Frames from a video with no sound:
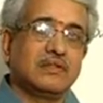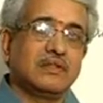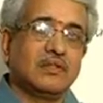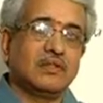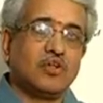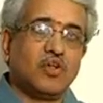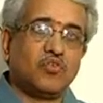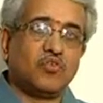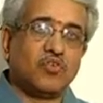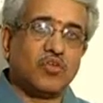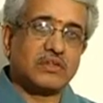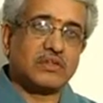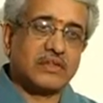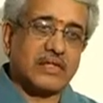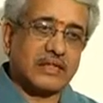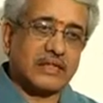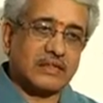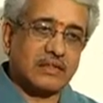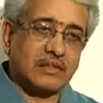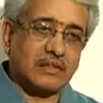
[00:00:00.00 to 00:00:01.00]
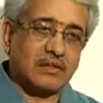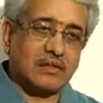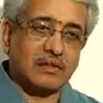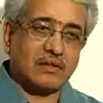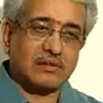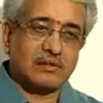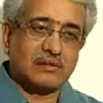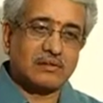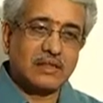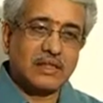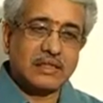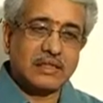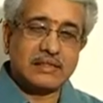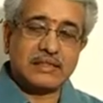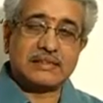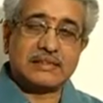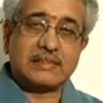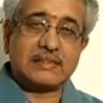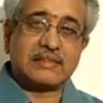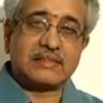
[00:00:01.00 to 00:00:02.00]
No force acting at all.
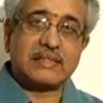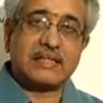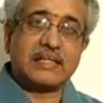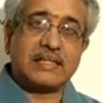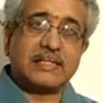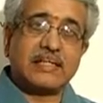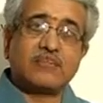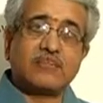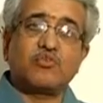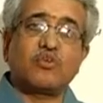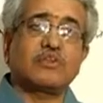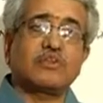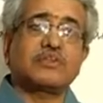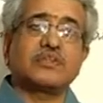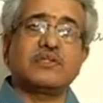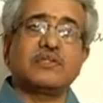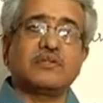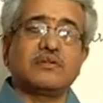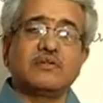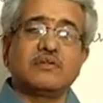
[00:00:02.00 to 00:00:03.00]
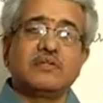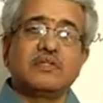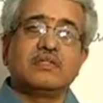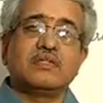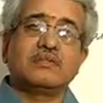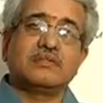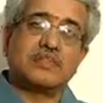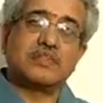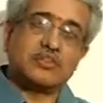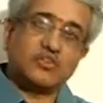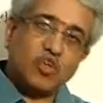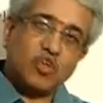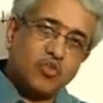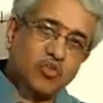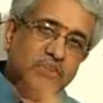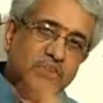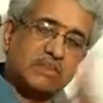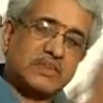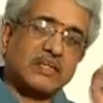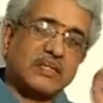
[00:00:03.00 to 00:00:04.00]
There is nothing like net force zero. There is no
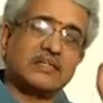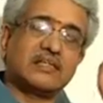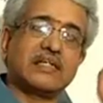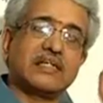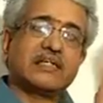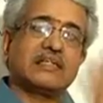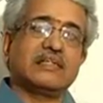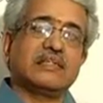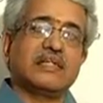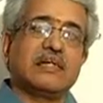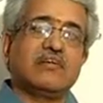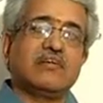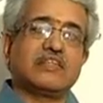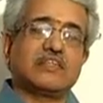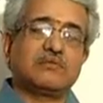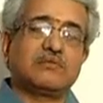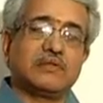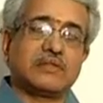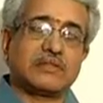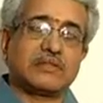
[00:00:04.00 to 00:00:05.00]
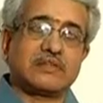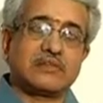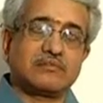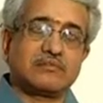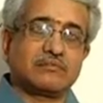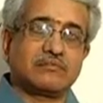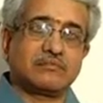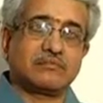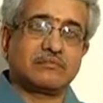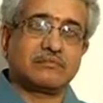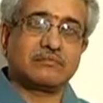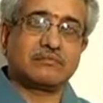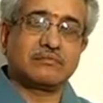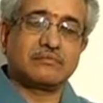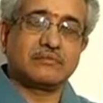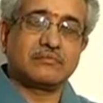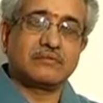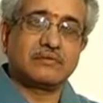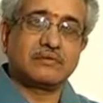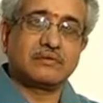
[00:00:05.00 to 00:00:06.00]
force at all there in the gravity space.
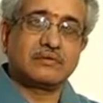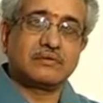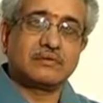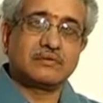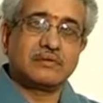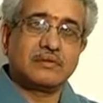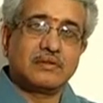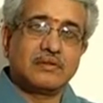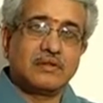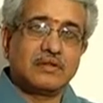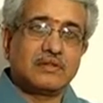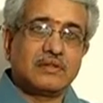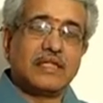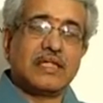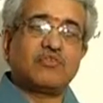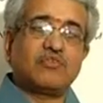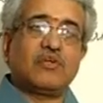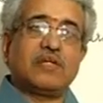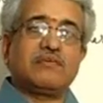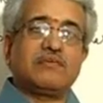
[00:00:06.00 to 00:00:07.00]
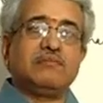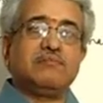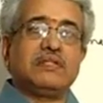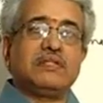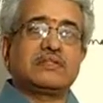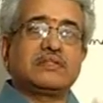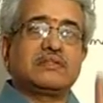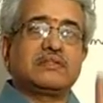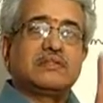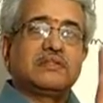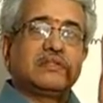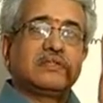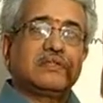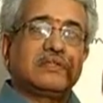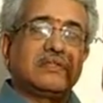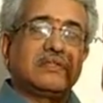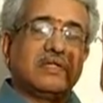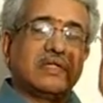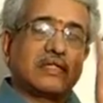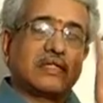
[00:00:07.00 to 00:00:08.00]
Therefore, it remains
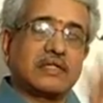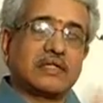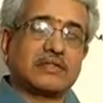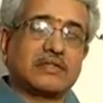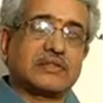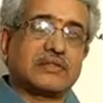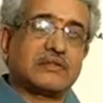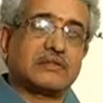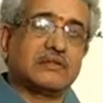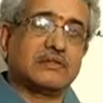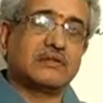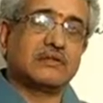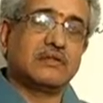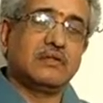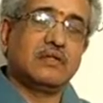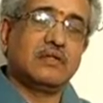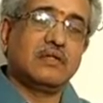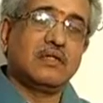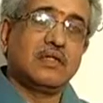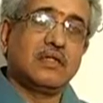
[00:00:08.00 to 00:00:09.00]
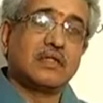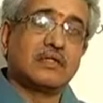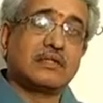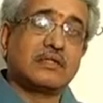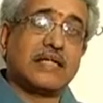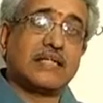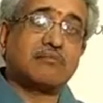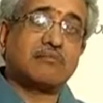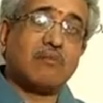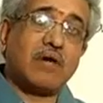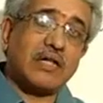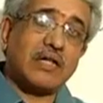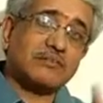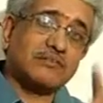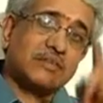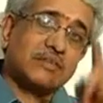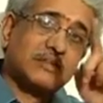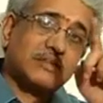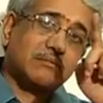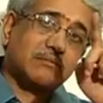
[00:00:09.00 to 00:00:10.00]
at rest. That mass
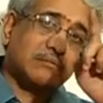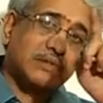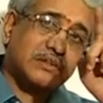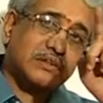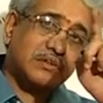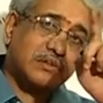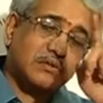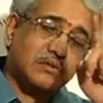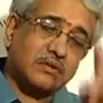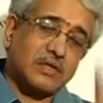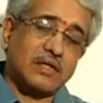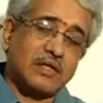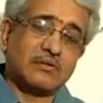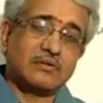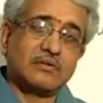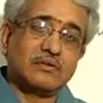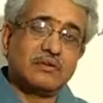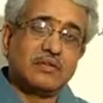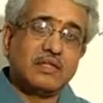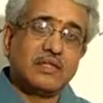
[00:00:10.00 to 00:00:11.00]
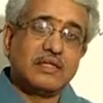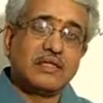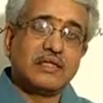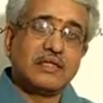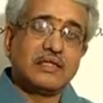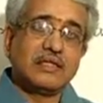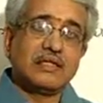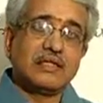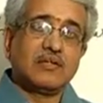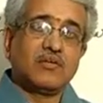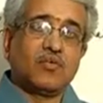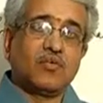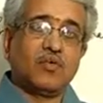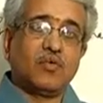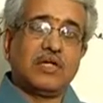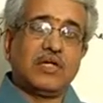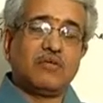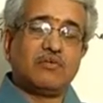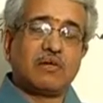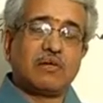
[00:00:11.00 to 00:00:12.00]
which is subjected to now
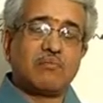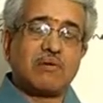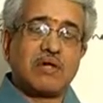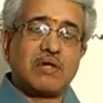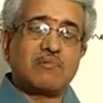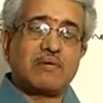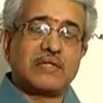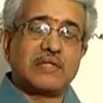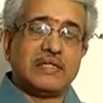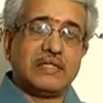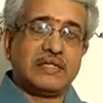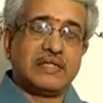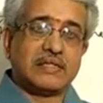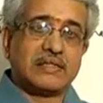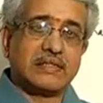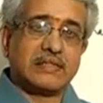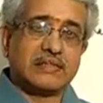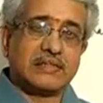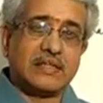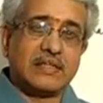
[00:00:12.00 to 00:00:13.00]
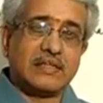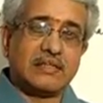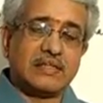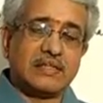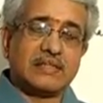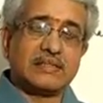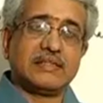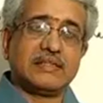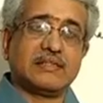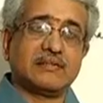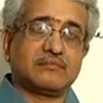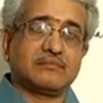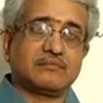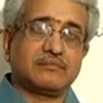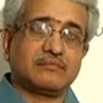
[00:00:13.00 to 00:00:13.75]
only one property in it, that is called inertia.